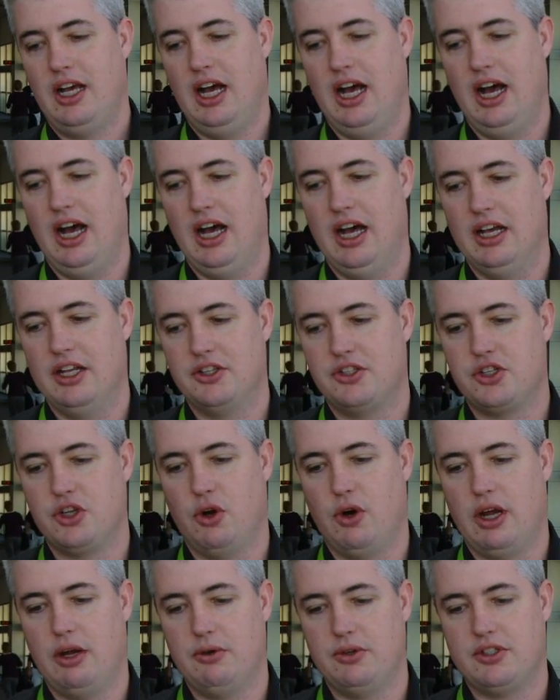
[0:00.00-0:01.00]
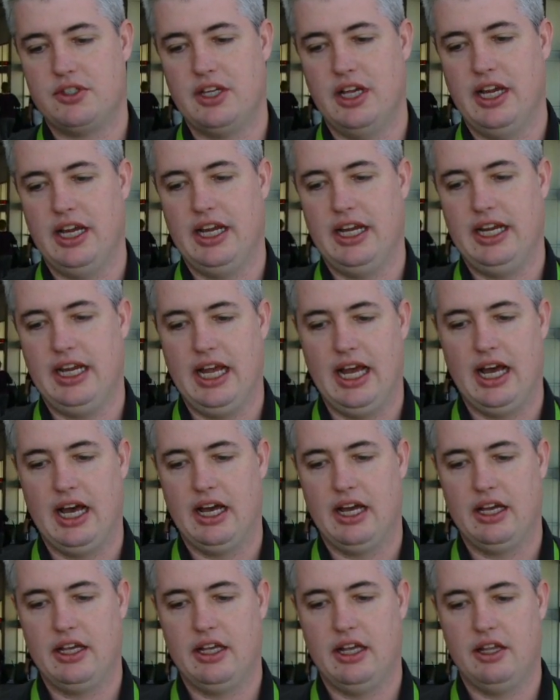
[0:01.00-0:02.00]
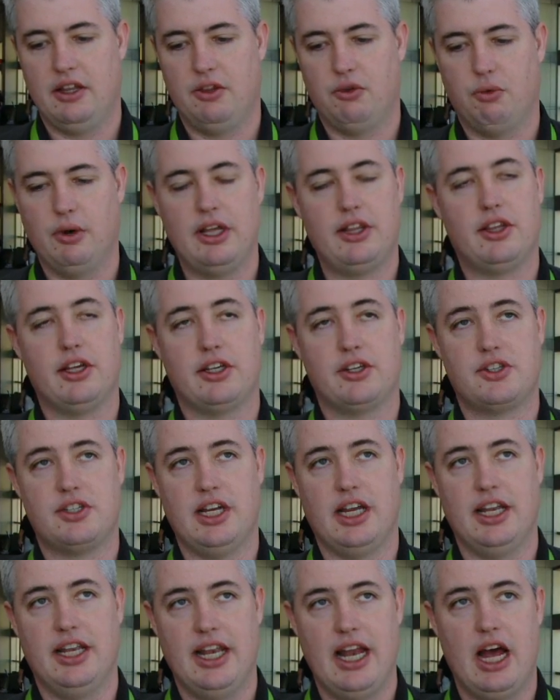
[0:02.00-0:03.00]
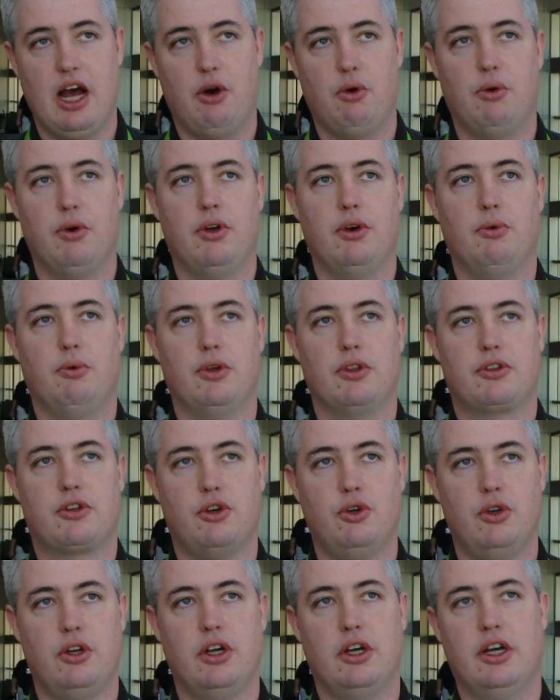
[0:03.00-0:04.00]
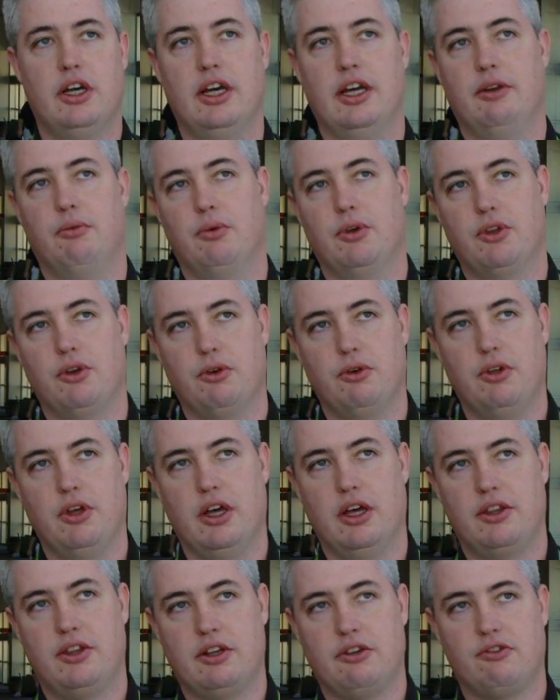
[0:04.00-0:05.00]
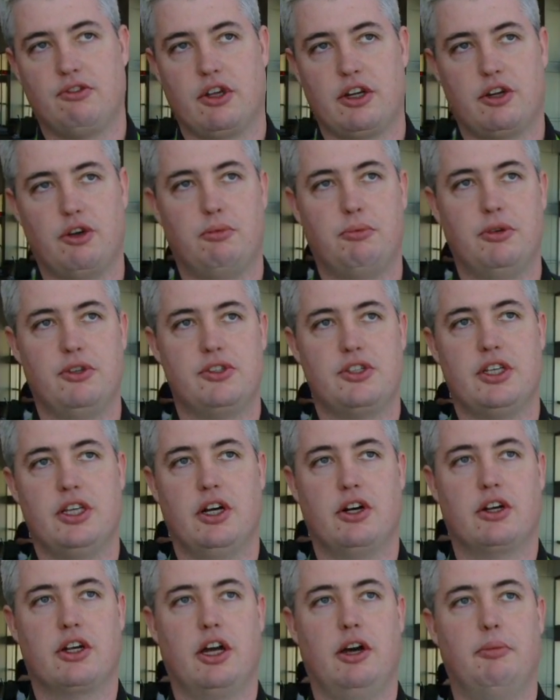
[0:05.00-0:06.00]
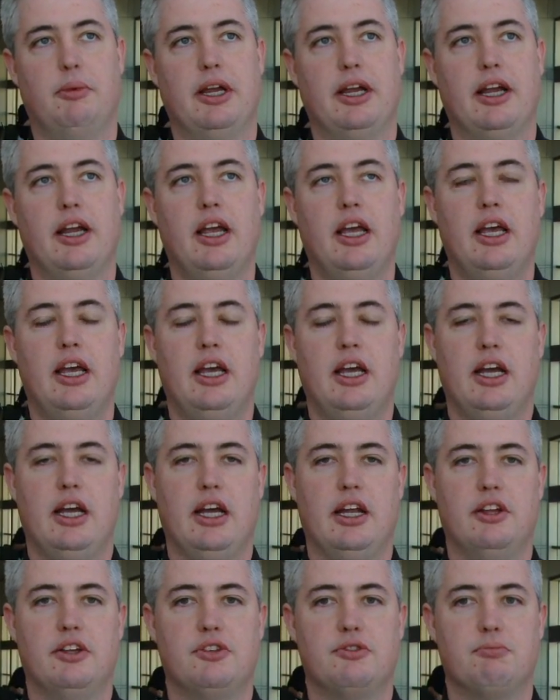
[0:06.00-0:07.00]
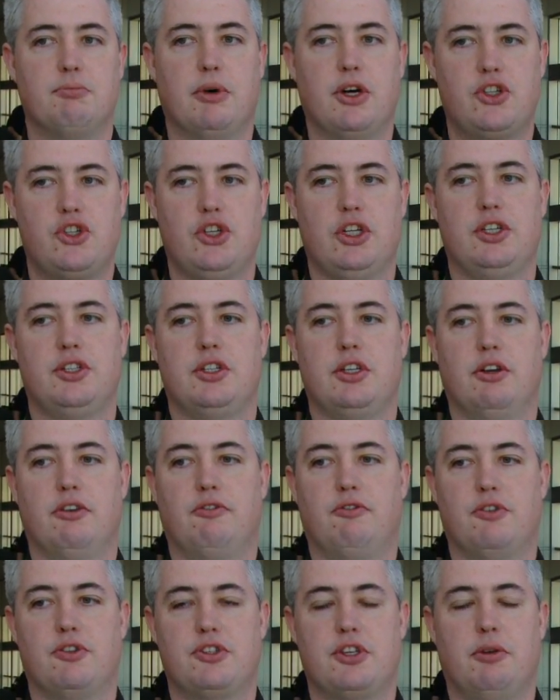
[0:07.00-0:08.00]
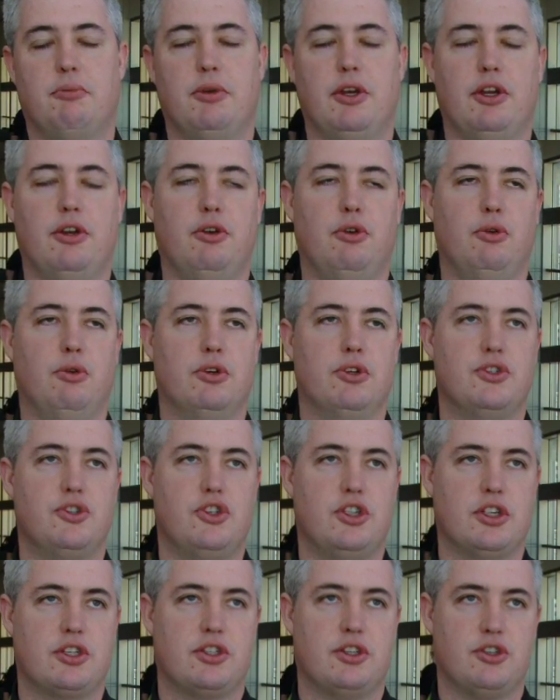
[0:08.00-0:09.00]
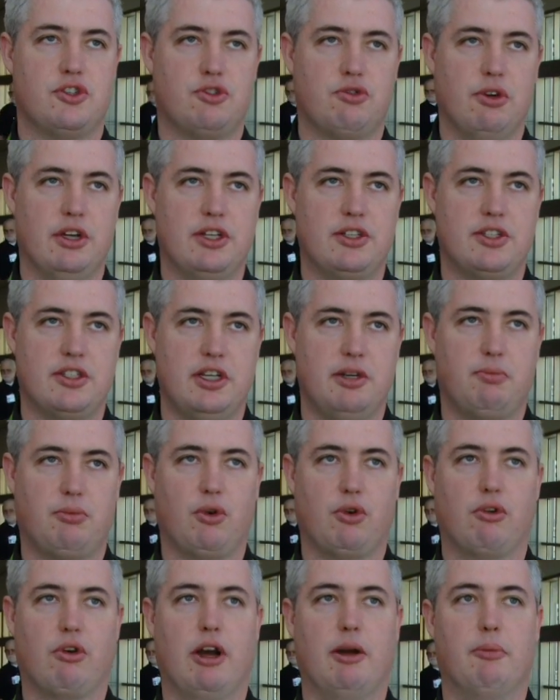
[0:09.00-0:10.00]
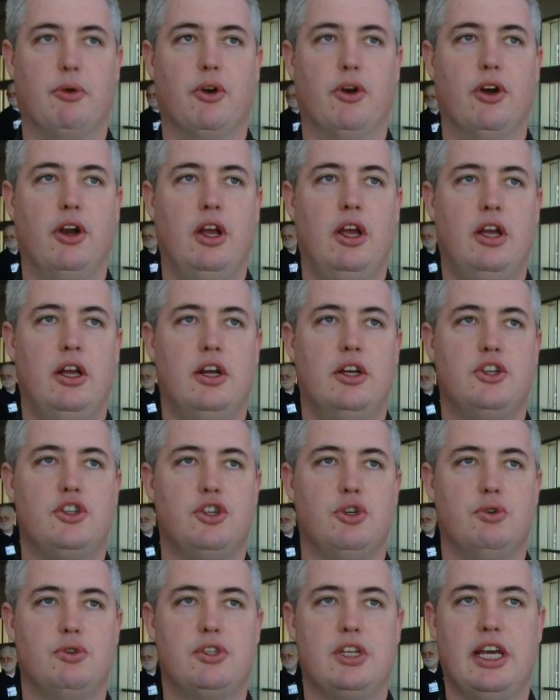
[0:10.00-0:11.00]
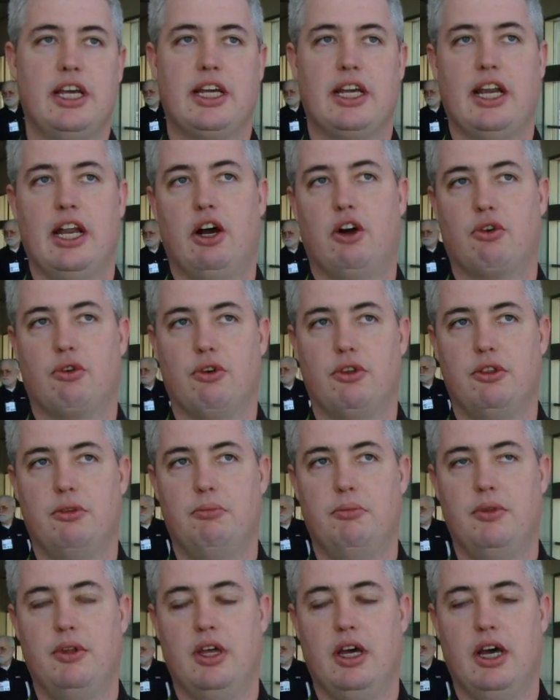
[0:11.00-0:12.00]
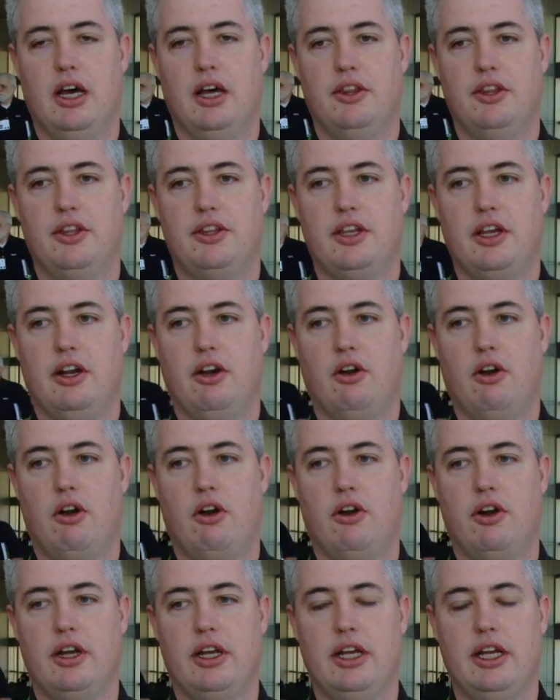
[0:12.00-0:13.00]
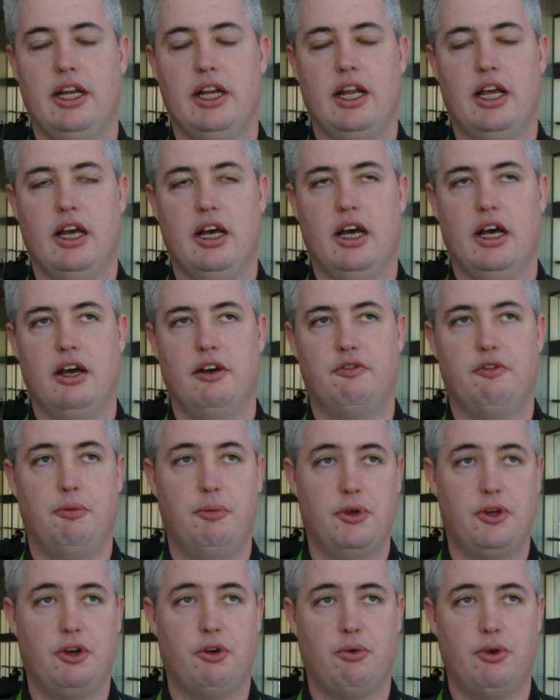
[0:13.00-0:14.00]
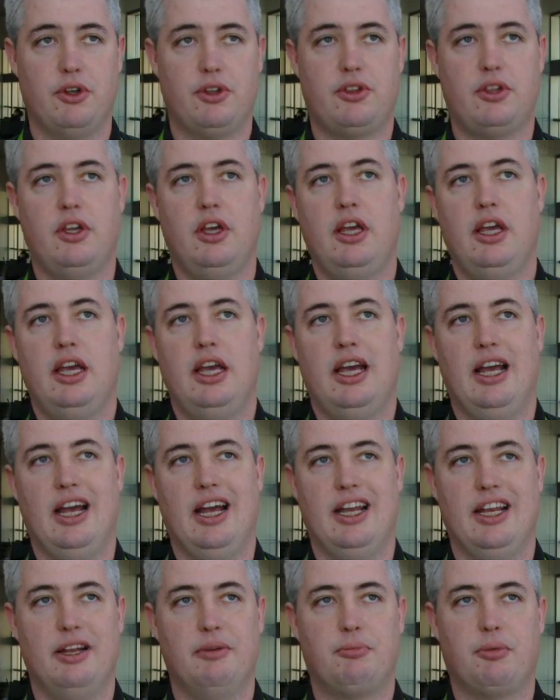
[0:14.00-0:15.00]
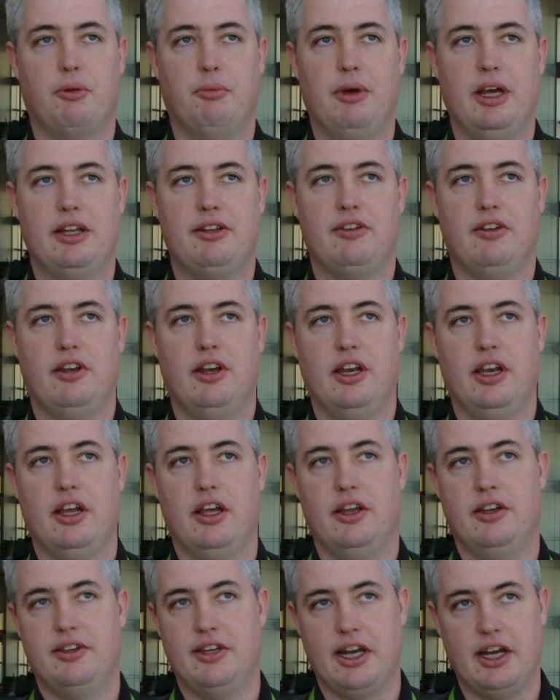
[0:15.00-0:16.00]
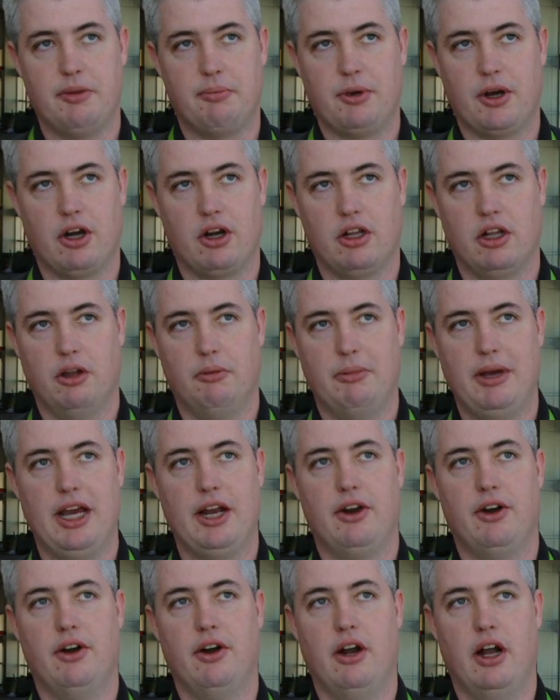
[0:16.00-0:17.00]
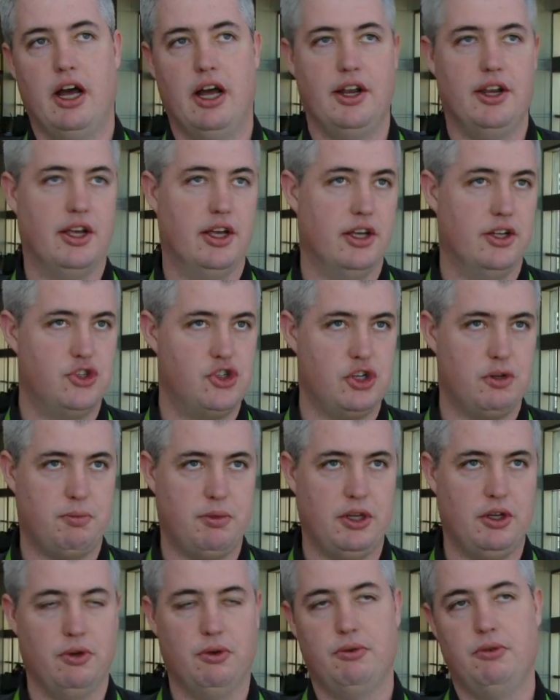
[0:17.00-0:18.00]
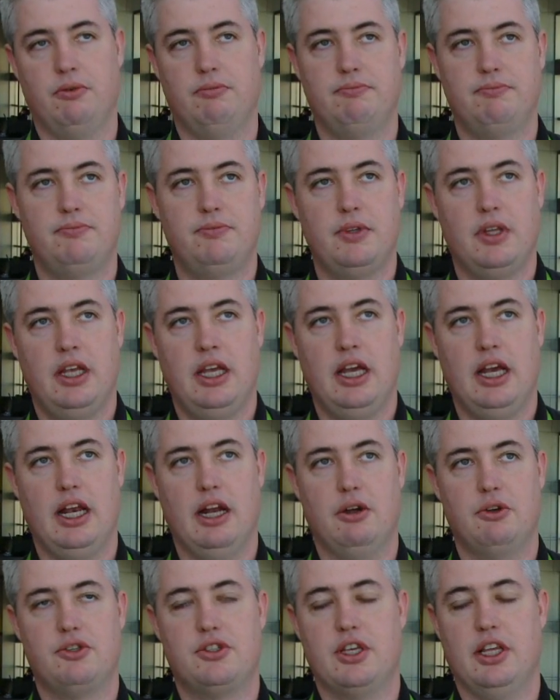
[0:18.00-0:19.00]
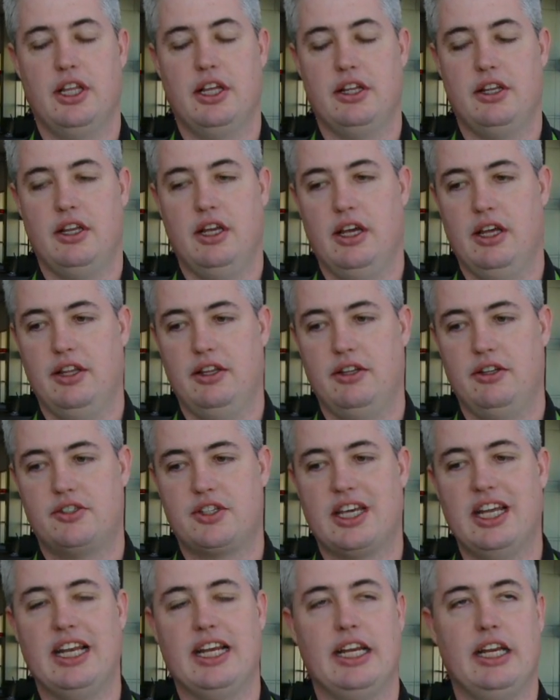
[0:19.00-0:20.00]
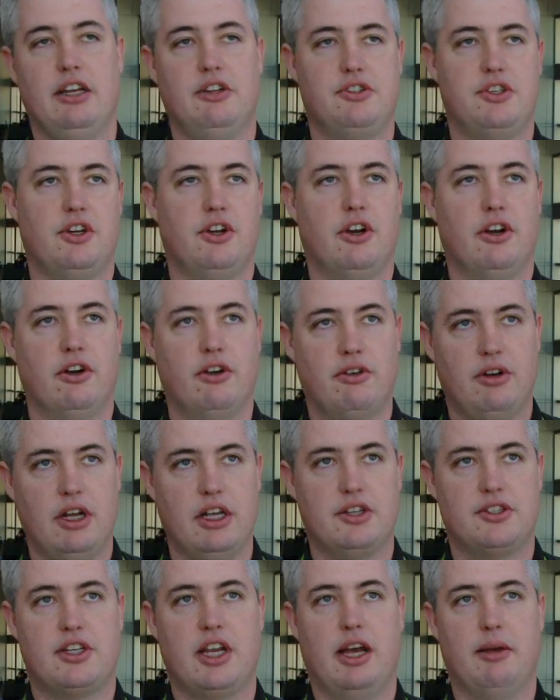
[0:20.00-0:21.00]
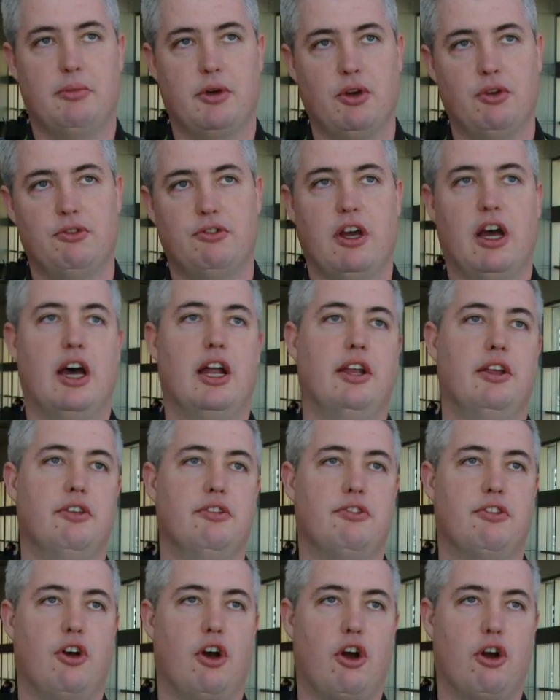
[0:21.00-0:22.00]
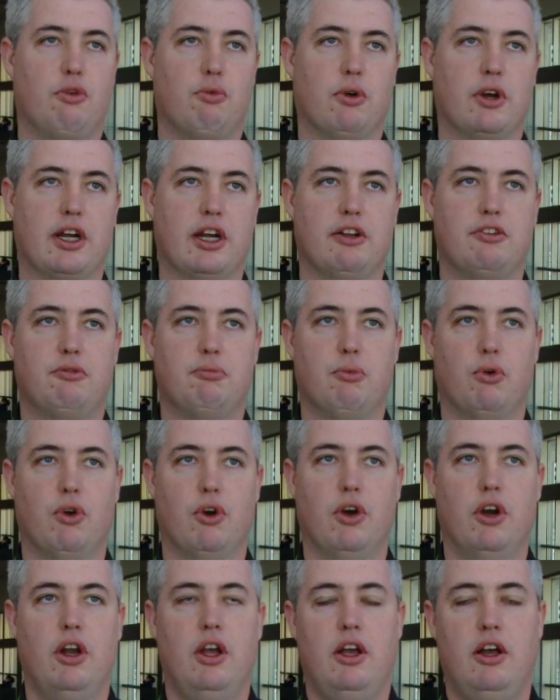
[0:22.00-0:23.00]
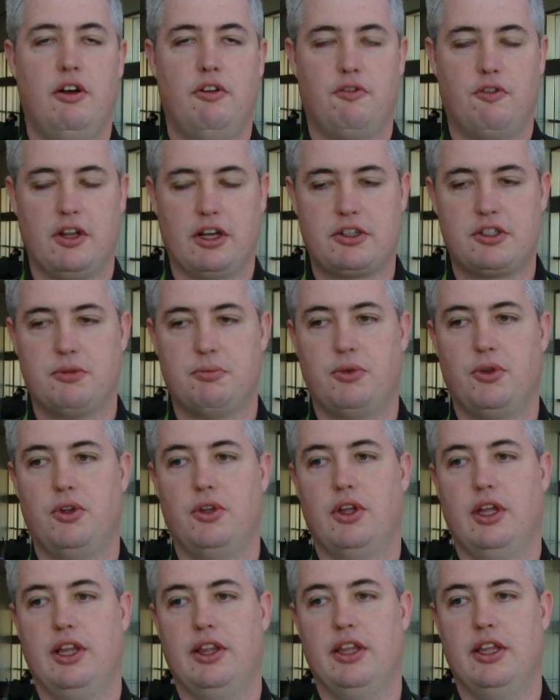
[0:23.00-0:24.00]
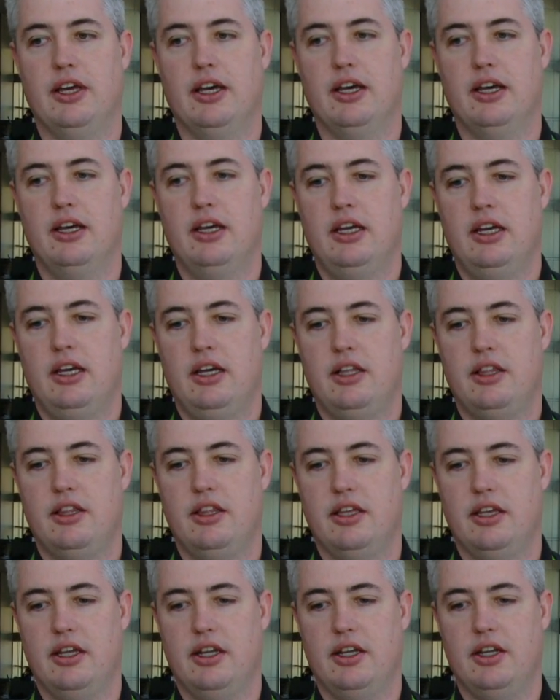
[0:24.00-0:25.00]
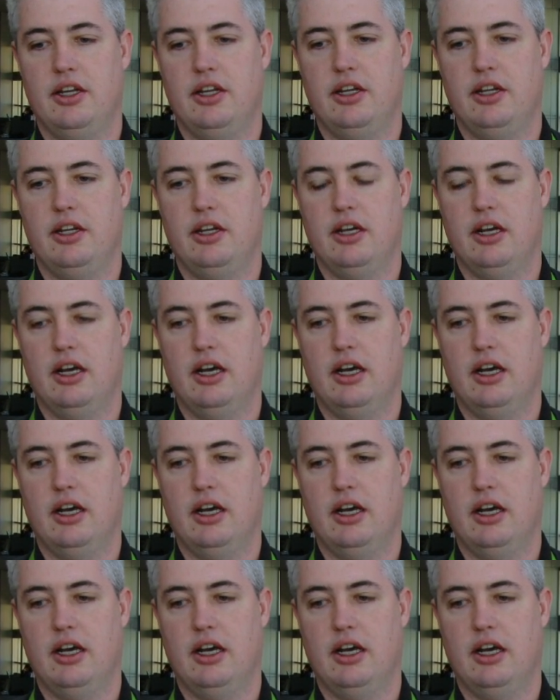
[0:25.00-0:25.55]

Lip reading: And so I would say, the way things stand now with CUDA and with things like OpenCL coming, it is much easier for somebody who is just a straight C programmer to take an algorithm that they are already familiar with and implement it in a data parallel manner on a GPU. And I would say that it's getting easier as time goes on, as the hardware gets more flexible and the